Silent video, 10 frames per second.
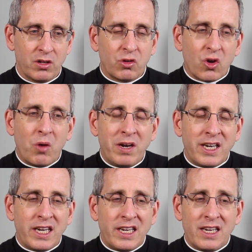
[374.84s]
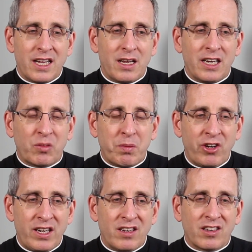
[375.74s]
So many
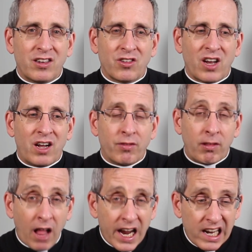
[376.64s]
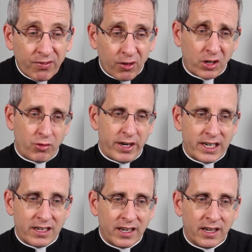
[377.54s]
experiences of life are
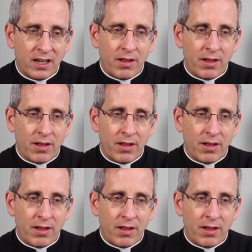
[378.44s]
created